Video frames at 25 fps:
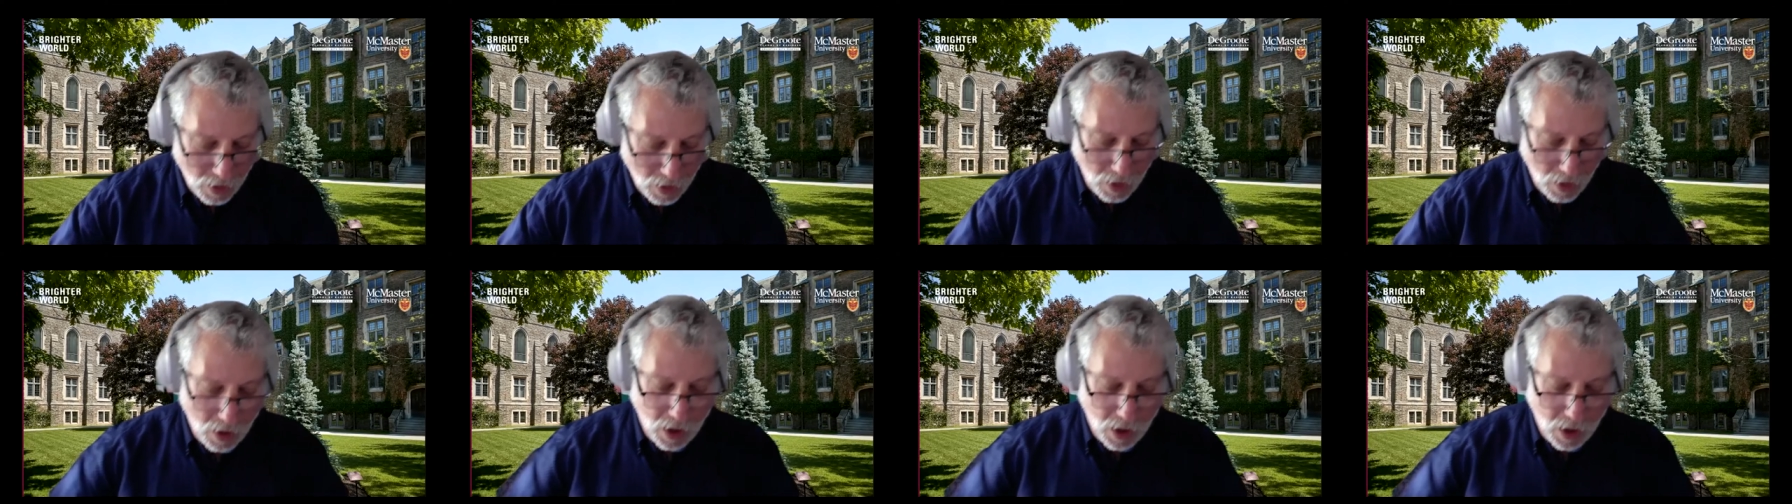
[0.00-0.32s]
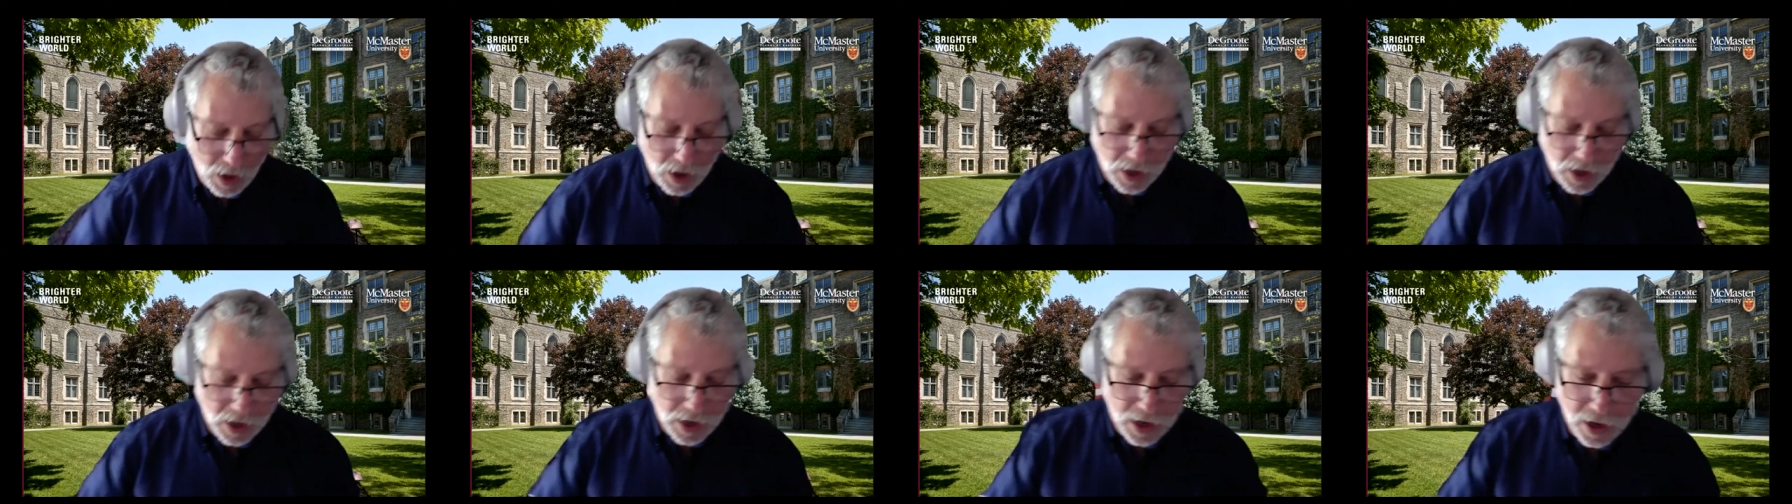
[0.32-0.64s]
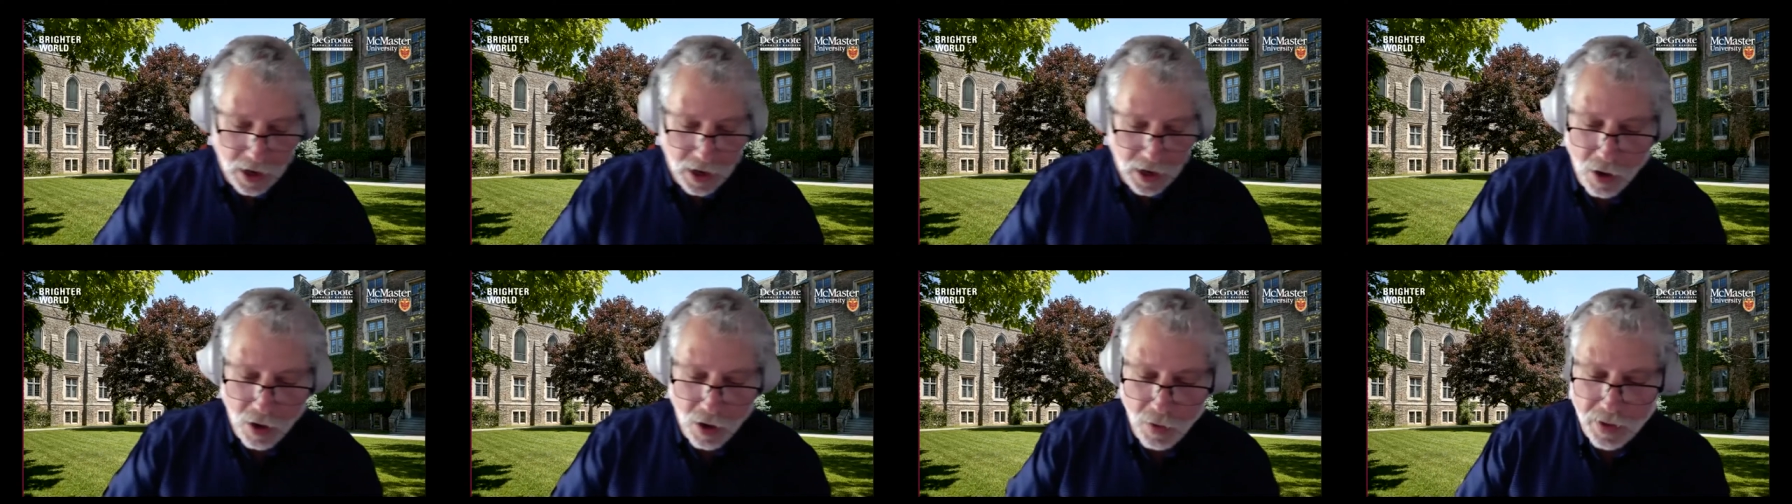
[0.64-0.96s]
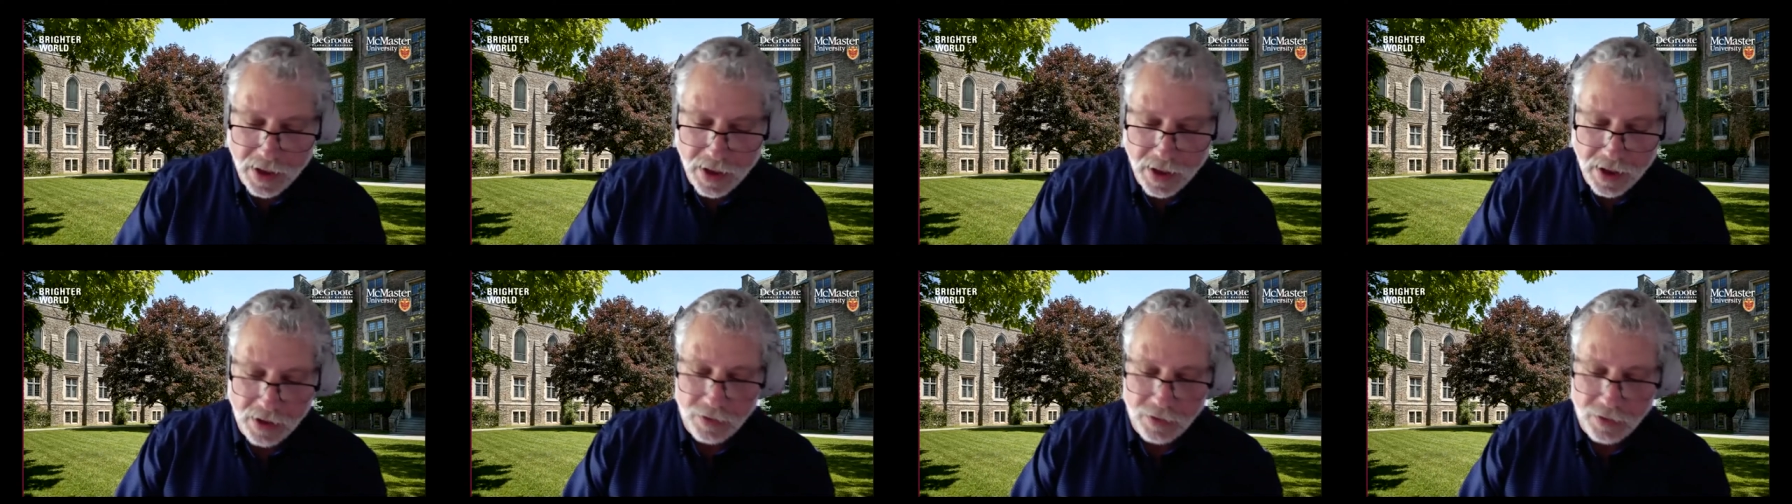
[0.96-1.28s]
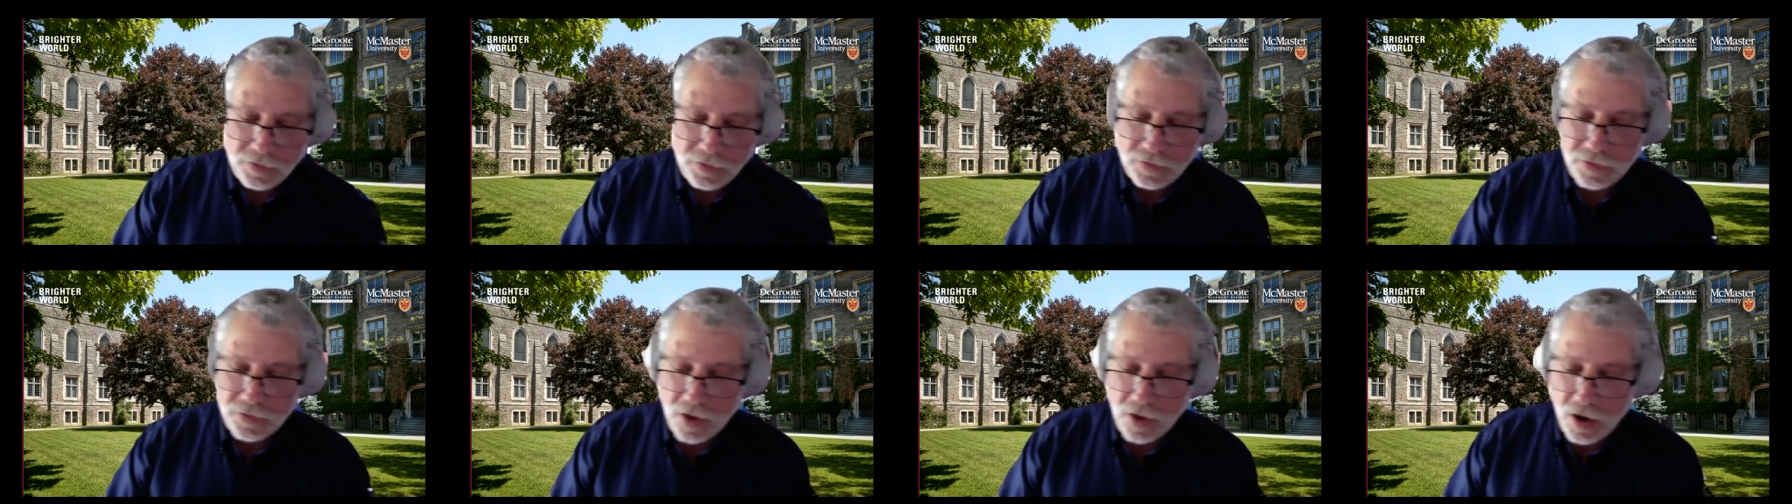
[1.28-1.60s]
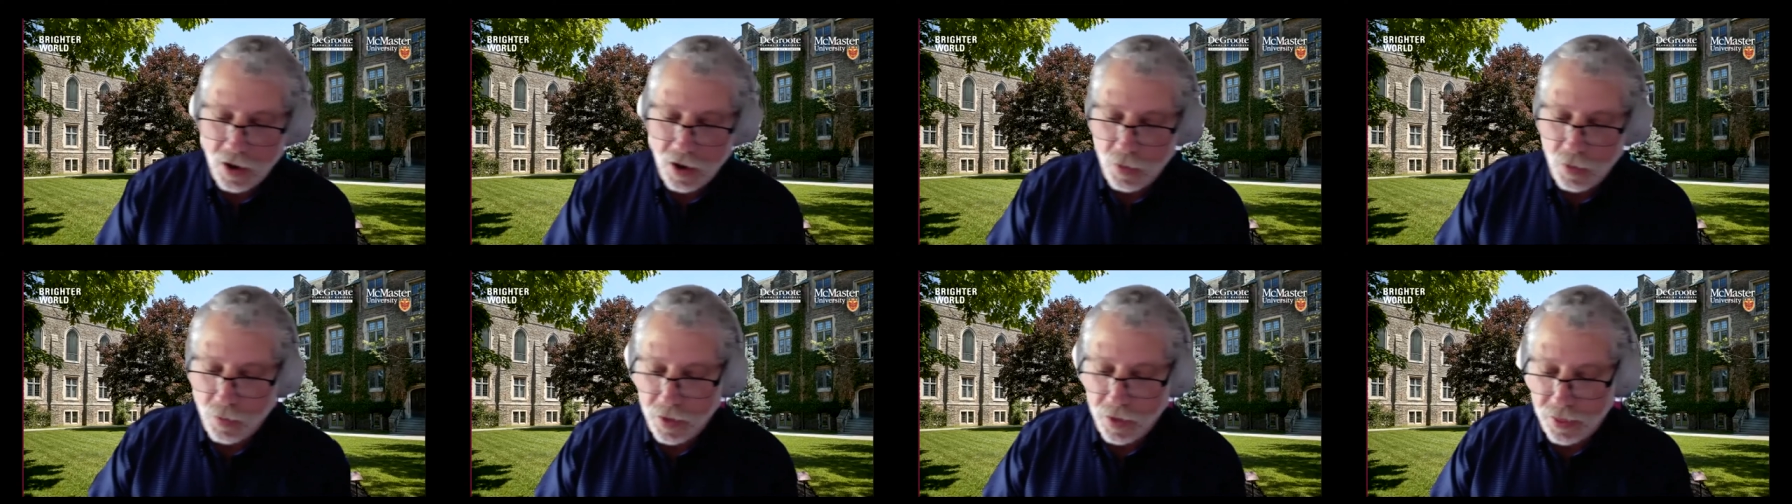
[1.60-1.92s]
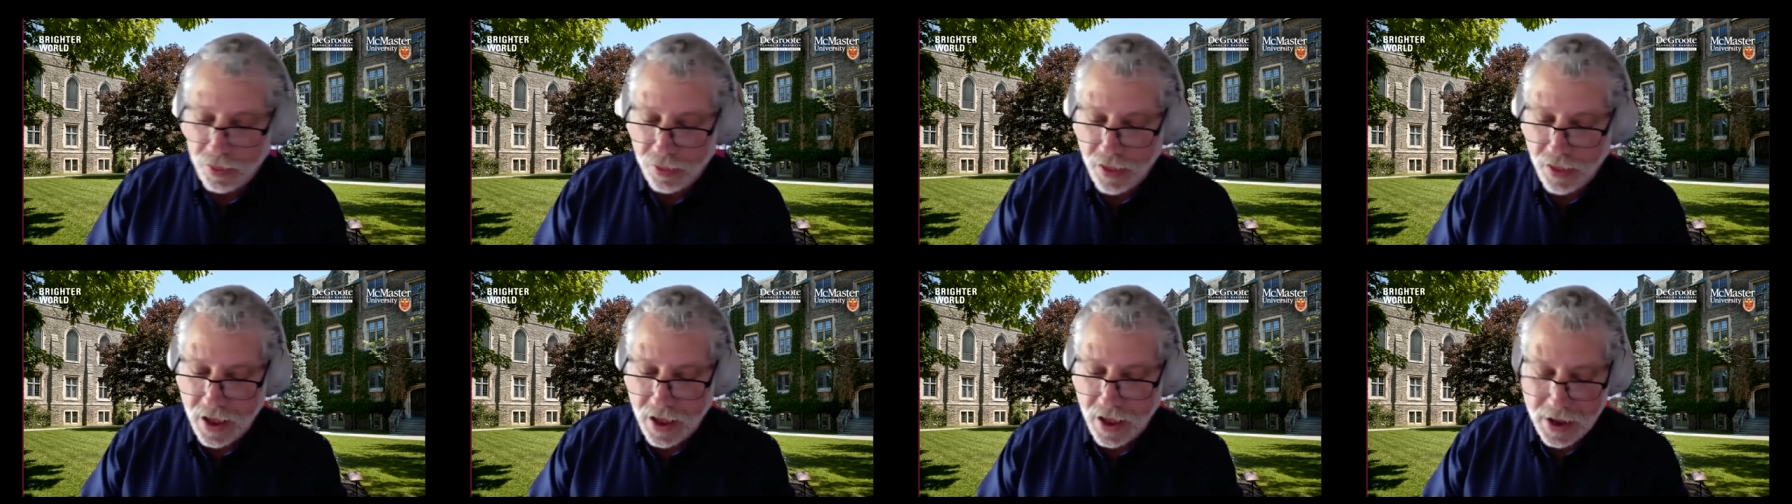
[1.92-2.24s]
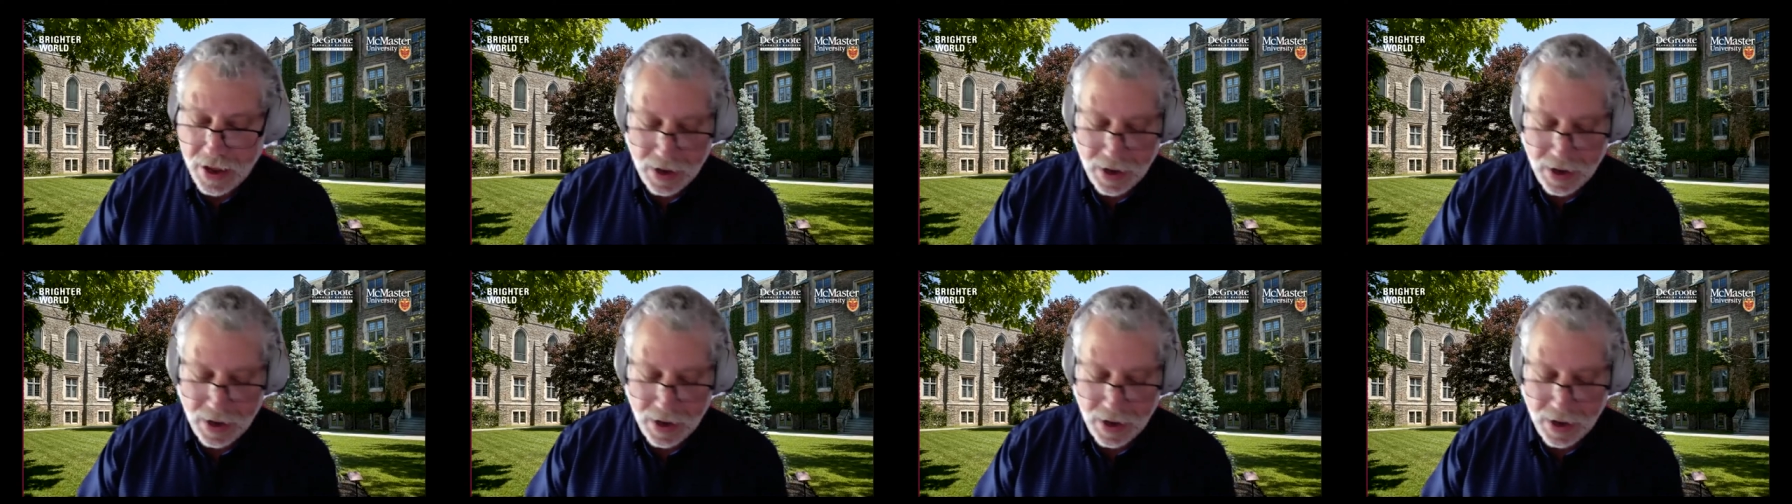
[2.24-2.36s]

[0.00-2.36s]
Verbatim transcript: Uh, okay, so with that,